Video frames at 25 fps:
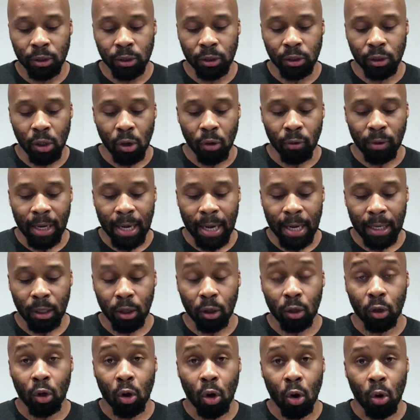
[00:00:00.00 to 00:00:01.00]
Jonah
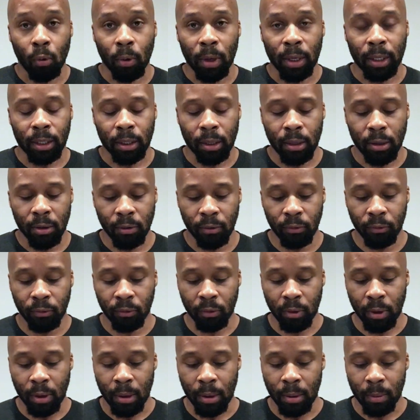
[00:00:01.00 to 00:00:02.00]
Kowick
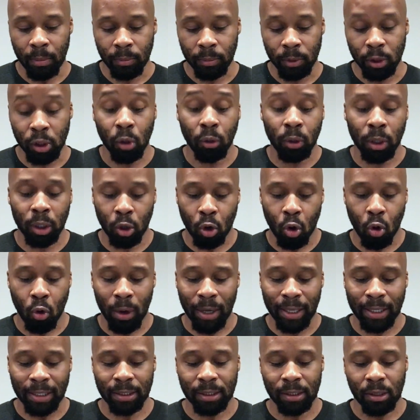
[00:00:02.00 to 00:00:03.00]
from
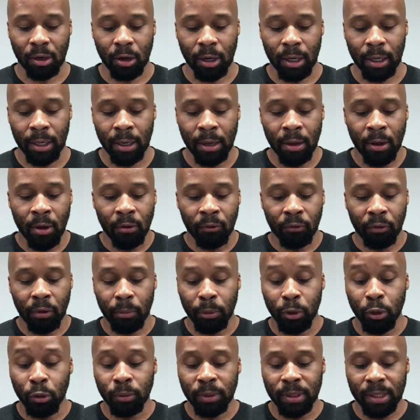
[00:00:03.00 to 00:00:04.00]

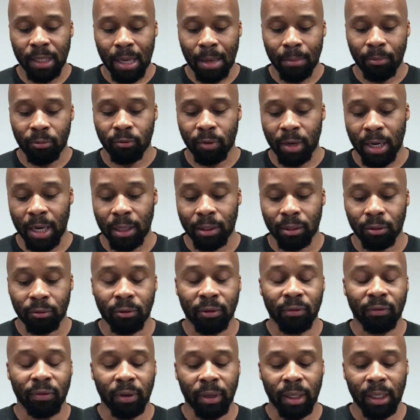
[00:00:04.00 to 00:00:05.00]
UTEP ran
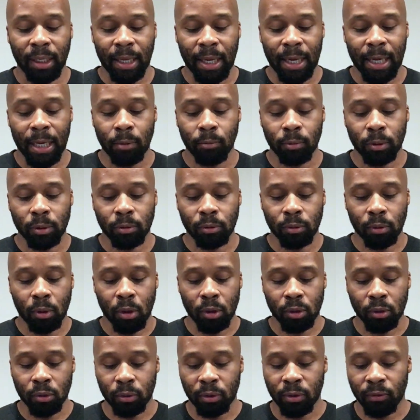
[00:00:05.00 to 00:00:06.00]
3:58, which was
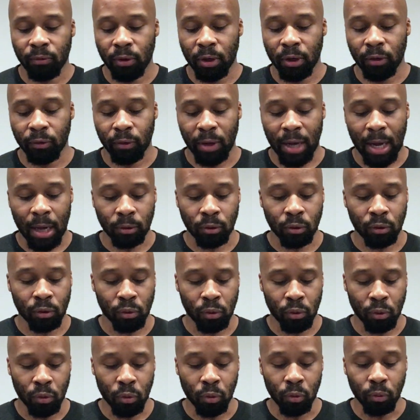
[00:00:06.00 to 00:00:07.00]
also converted for
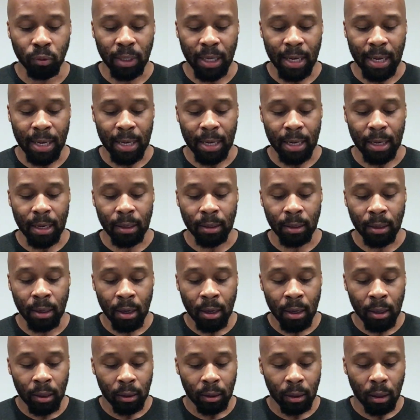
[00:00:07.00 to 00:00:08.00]
altitude. And
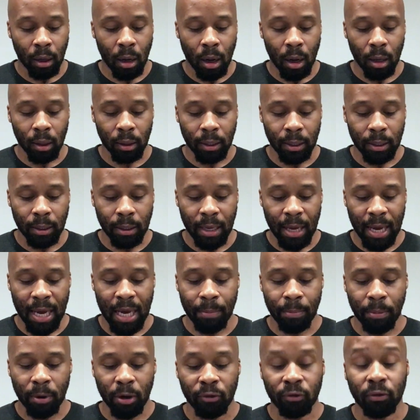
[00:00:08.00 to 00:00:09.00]
Colin
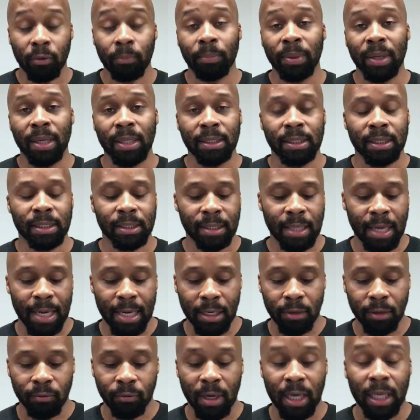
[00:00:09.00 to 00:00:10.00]
Abert from Penn
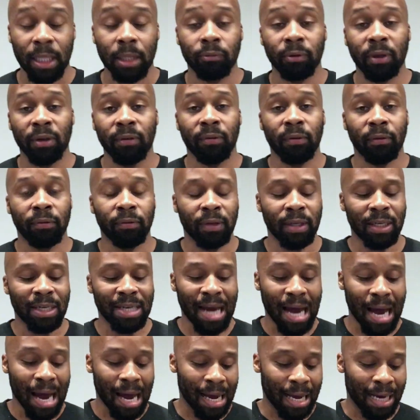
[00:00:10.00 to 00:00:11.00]
State ran
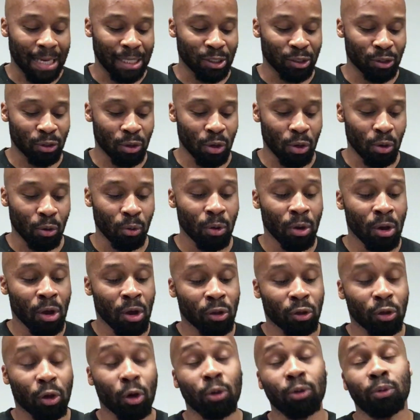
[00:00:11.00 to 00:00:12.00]
3:59. So
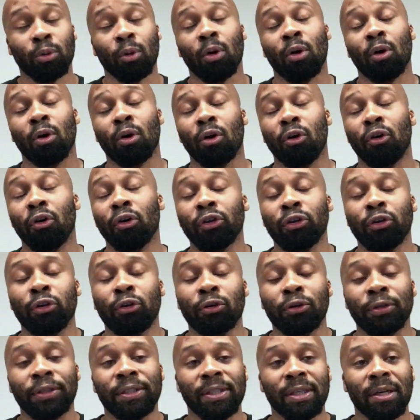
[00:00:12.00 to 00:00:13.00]
those were all
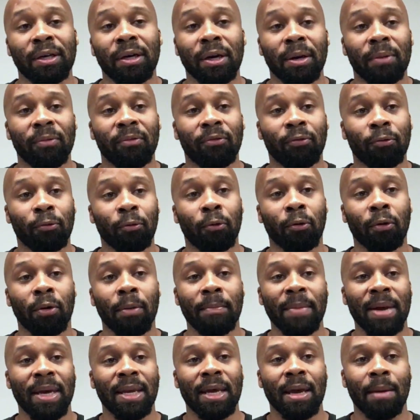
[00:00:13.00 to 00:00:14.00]
your sub
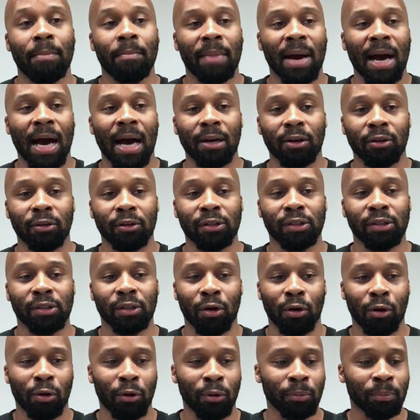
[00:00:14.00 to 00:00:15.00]
4-minute milers.
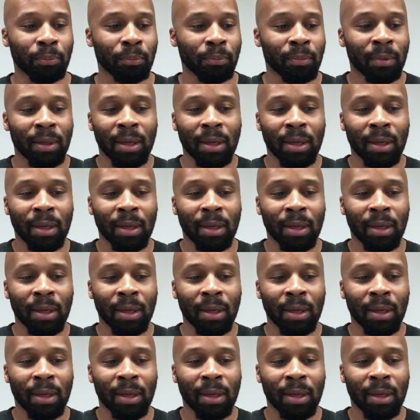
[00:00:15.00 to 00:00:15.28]
So